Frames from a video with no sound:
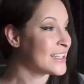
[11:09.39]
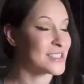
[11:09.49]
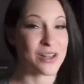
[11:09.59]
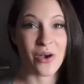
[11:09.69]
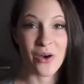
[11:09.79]

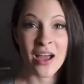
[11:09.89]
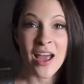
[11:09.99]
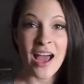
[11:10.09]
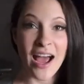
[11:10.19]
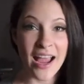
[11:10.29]
So
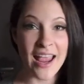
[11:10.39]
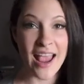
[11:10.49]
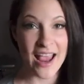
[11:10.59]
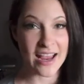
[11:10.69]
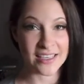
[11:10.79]
I
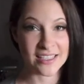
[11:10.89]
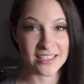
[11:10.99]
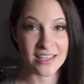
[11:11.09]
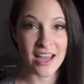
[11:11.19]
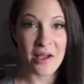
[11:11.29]
ate
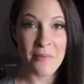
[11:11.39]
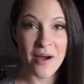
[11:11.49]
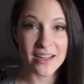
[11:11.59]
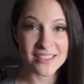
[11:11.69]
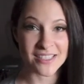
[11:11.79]
like a
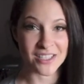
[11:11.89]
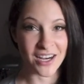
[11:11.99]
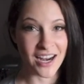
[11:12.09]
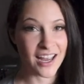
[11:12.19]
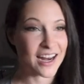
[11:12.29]

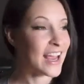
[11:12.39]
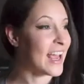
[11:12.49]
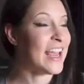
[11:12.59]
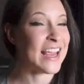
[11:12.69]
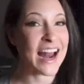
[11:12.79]
monster and I
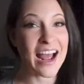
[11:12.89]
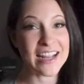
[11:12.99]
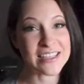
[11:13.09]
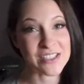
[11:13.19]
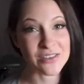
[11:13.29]
ate
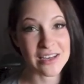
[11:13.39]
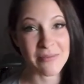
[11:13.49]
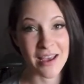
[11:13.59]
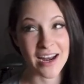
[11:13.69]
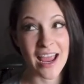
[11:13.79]
ice
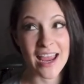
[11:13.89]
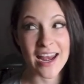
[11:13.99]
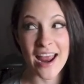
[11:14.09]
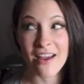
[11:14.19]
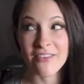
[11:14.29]
cream and I
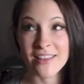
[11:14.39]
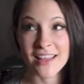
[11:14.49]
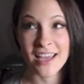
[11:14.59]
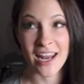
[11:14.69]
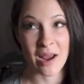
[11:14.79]
ate everything,